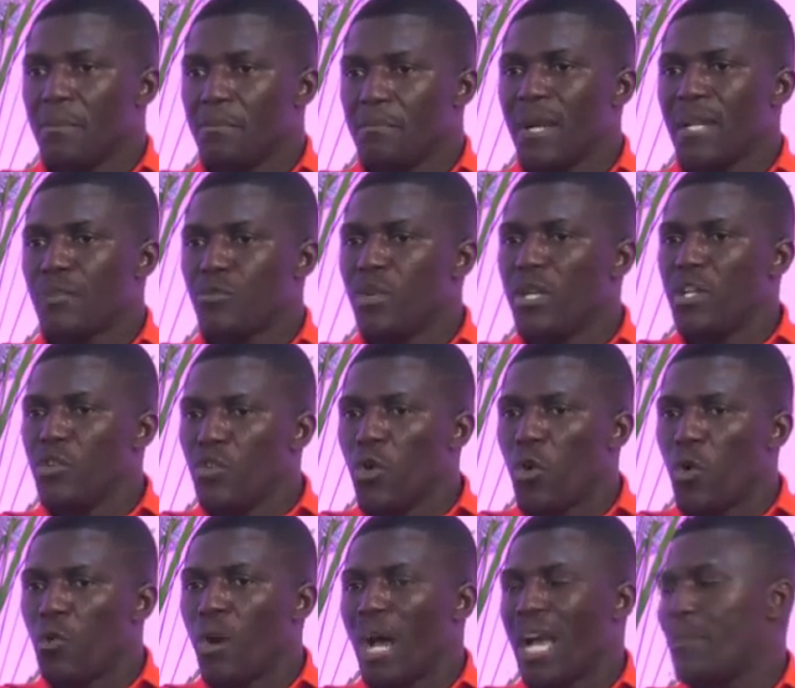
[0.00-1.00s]
But we know
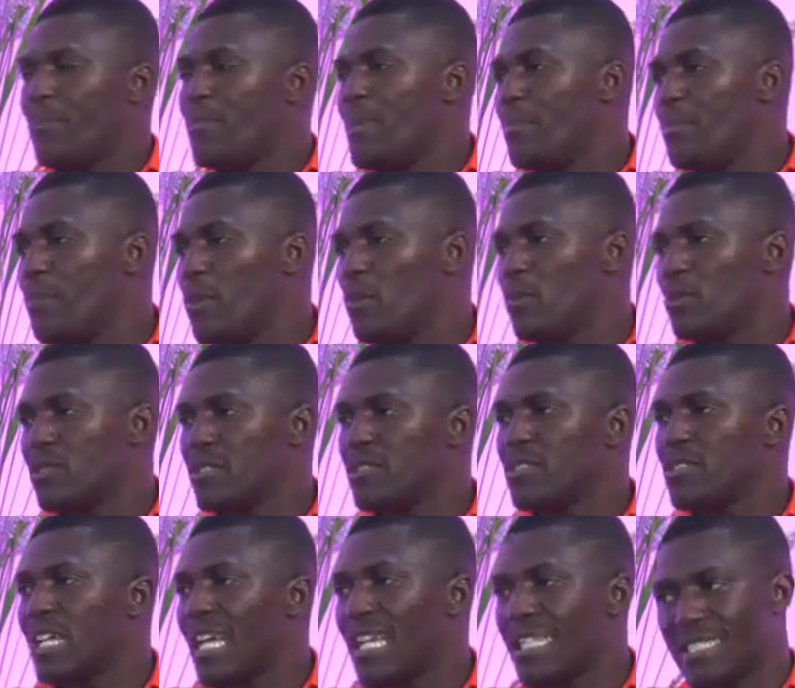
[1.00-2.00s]
why people
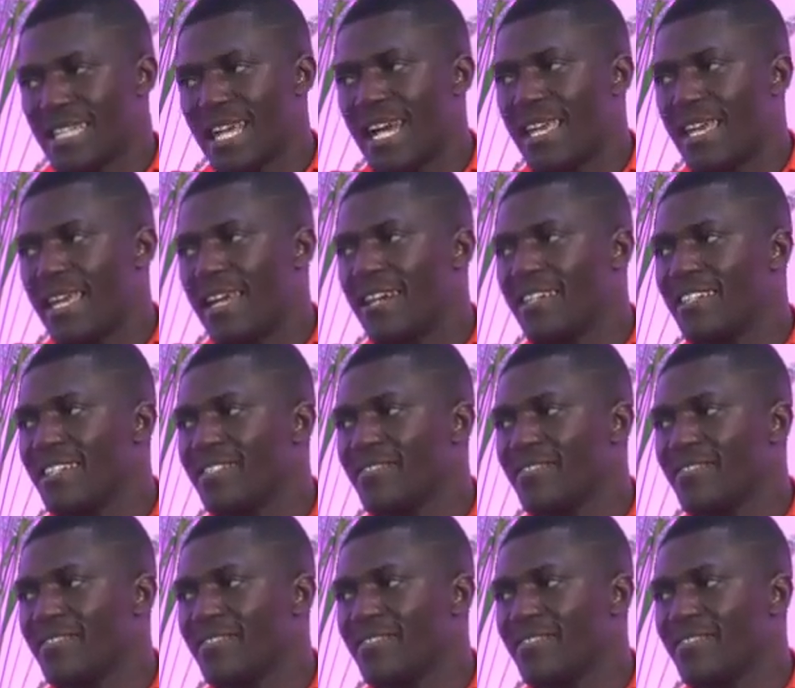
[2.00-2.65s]
can die young.